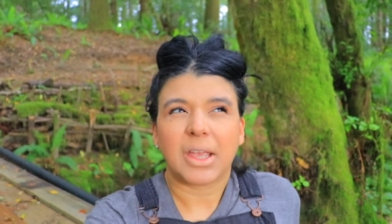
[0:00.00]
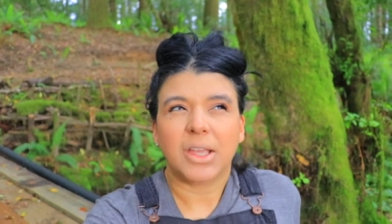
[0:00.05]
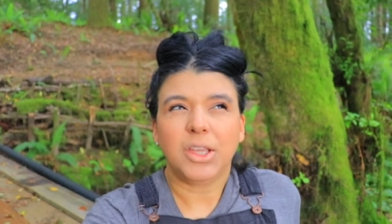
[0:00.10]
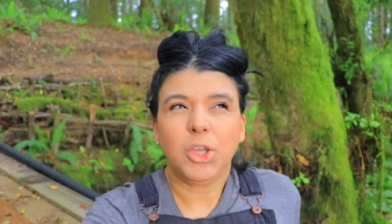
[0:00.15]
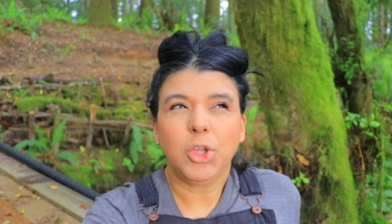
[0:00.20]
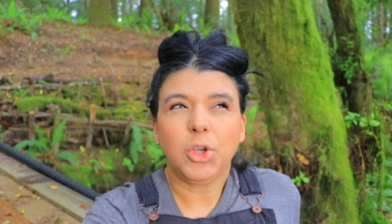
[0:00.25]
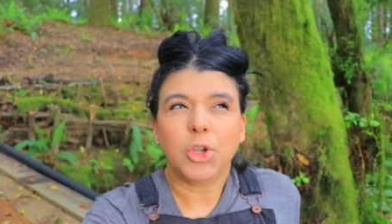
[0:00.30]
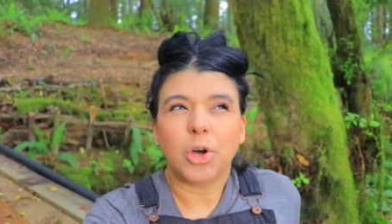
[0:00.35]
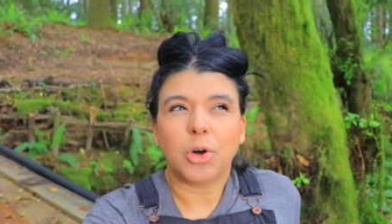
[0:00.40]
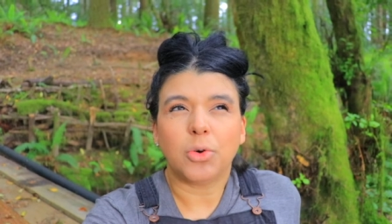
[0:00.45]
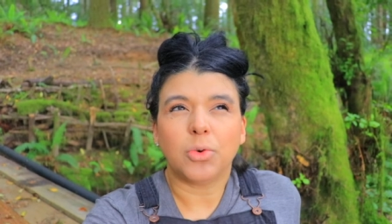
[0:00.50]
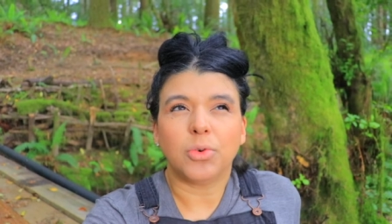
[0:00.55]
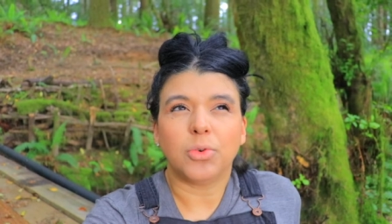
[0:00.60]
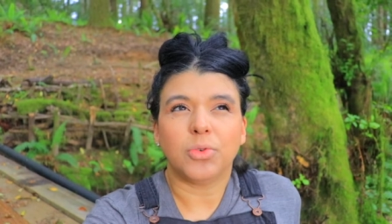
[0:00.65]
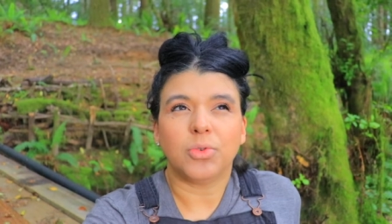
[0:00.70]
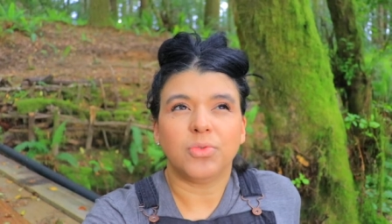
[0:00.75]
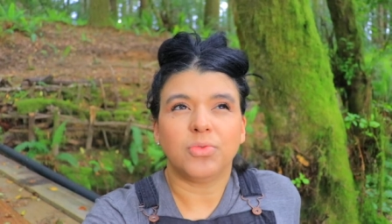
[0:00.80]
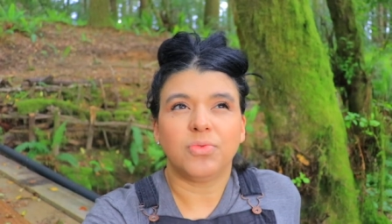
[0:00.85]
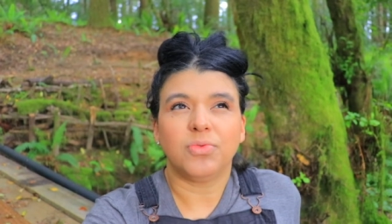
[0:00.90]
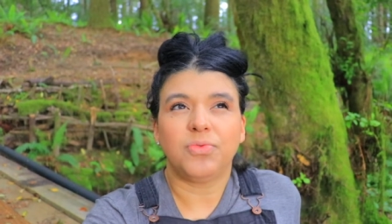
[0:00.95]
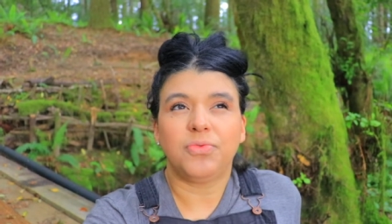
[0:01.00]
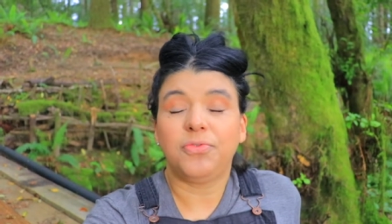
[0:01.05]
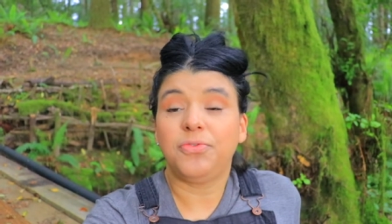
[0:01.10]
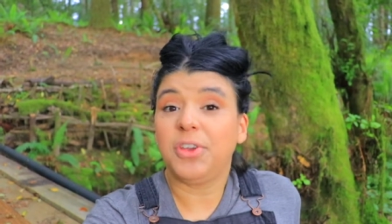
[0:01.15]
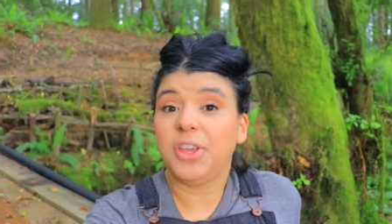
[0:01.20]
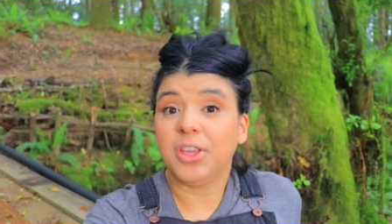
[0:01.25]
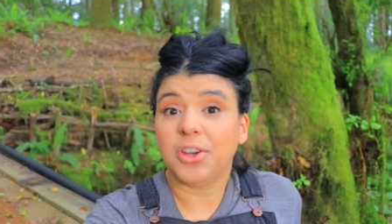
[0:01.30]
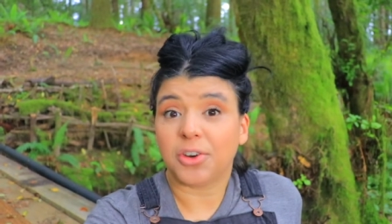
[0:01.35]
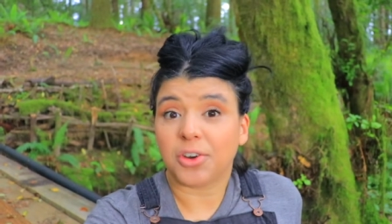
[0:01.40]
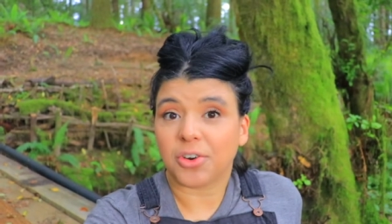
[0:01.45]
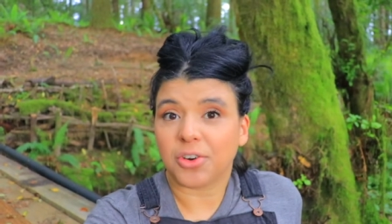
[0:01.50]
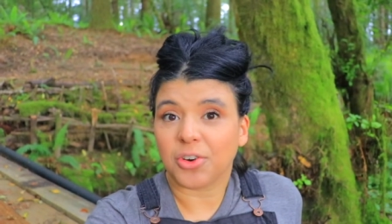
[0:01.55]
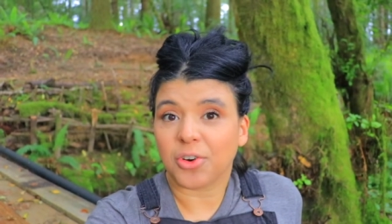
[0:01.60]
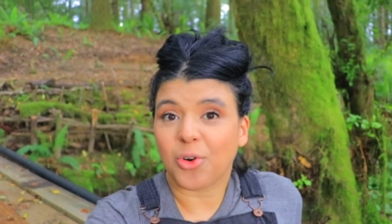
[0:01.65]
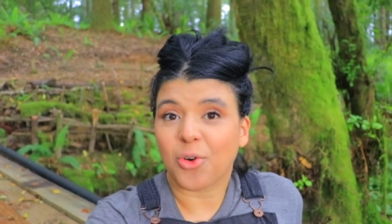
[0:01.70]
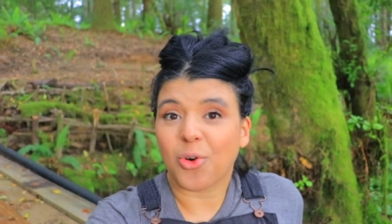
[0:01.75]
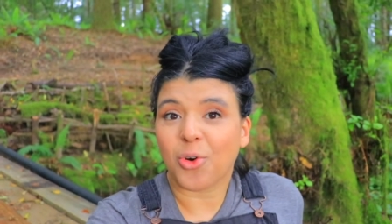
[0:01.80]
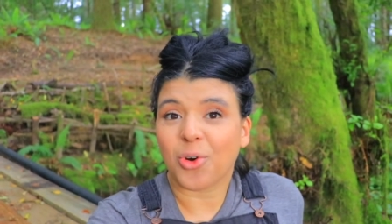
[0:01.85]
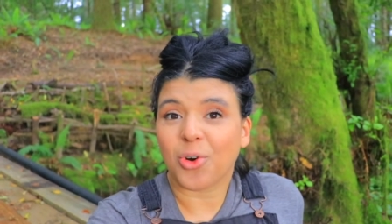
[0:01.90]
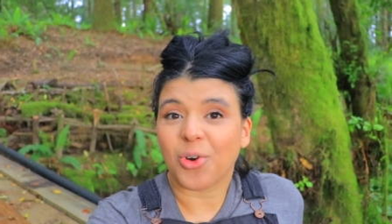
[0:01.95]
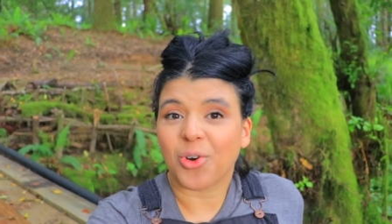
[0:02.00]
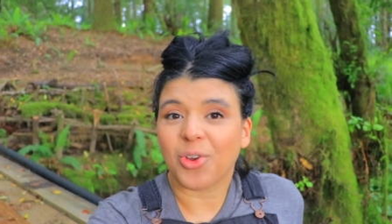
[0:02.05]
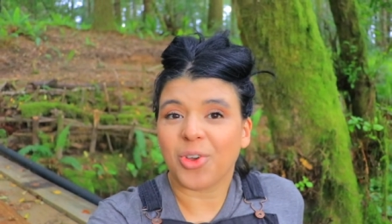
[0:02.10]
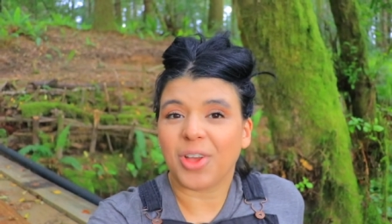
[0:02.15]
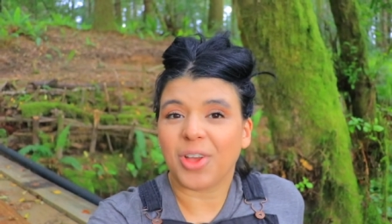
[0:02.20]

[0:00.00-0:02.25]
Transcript: you know feeder or